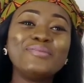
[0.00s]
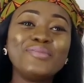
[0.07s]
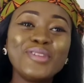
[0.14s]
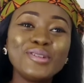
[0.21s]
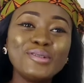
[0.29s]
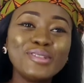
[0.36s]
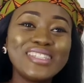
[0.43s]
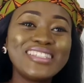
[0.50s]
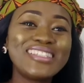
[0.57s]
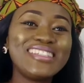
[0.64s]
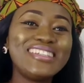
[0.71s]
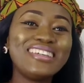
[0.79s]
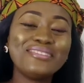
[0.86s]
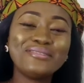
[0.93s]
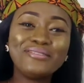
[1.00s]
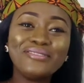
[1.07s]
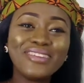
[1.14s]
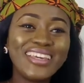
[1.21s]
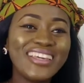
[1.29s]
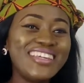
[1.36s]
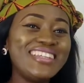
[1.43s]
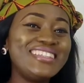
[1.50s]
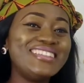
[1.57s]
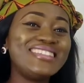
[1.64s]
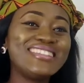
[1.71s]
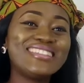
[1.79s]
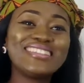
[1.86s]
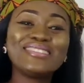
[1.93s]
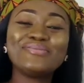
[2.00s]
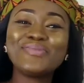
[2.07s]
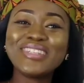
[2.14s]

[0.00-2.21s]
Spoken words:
beauty, faith,